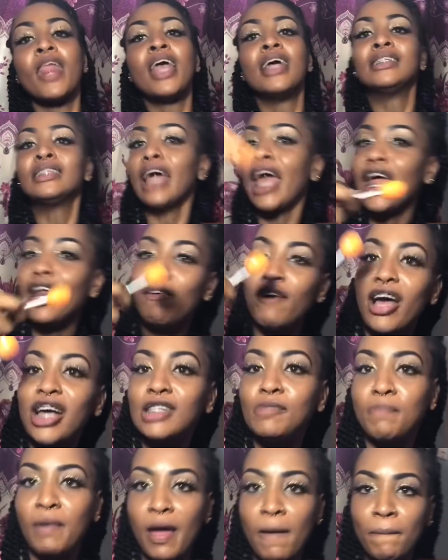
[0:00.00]
So anyways,
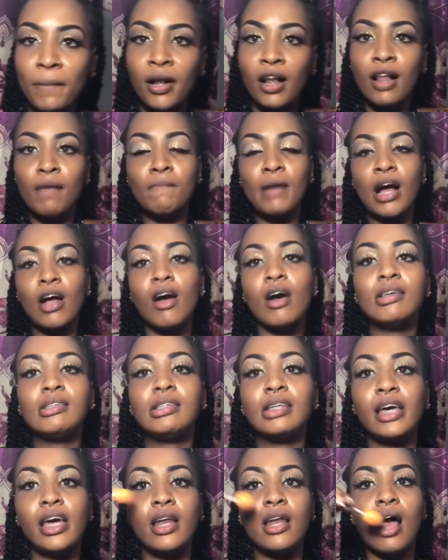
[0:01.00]
people, my
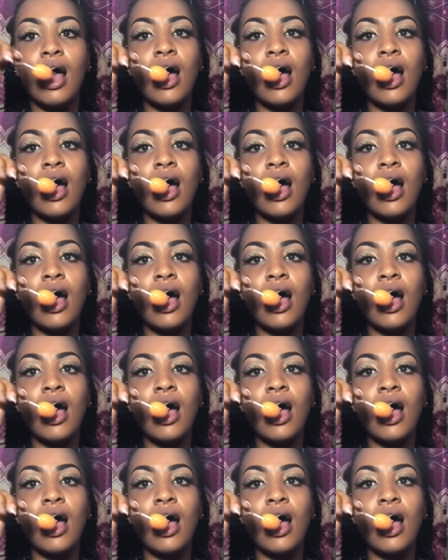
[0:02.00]
cousin,